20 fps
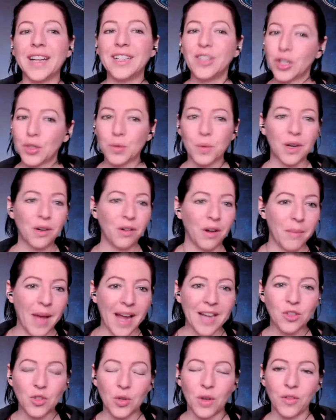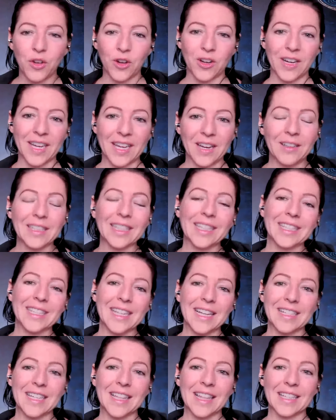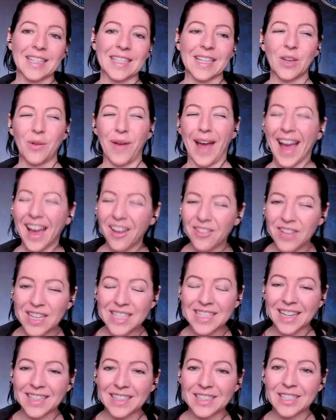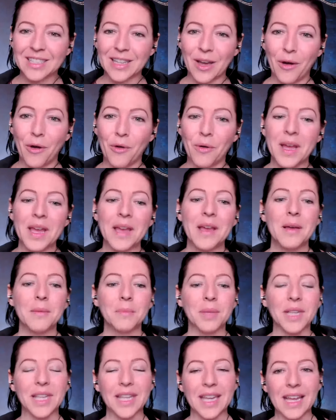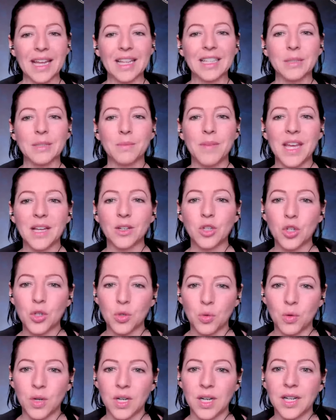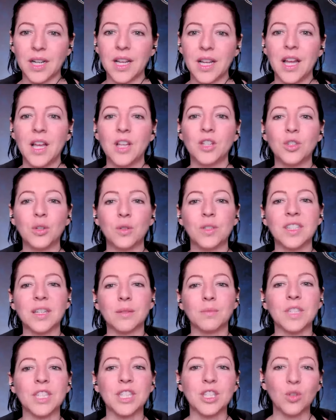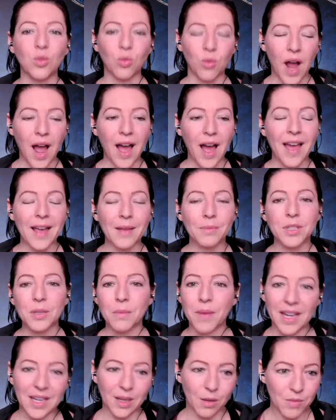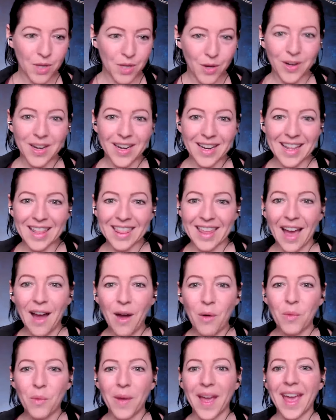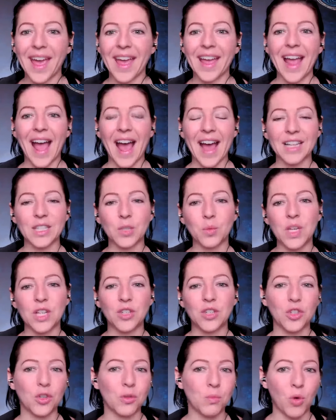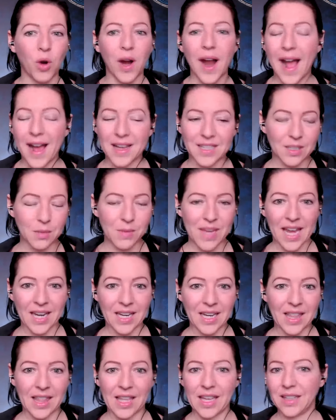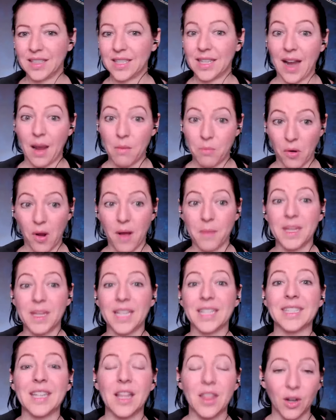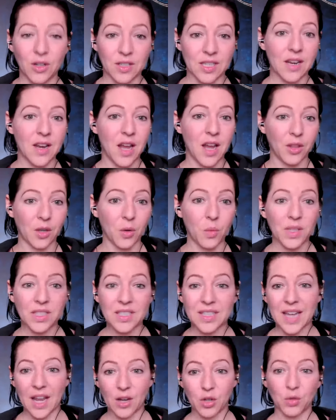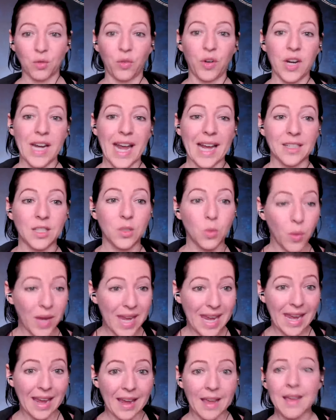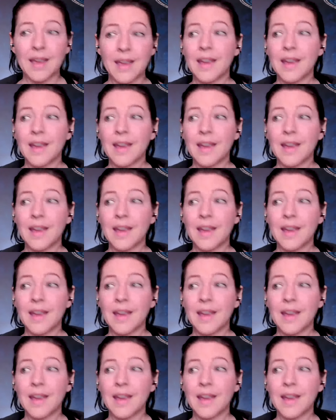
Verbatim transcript: just want to remind you if you're here listening to this and you haven't done so, please make sure to subscribe to my community. That way, as we do more Ask Me Anythings, and I promise there's another one scheduled for next week,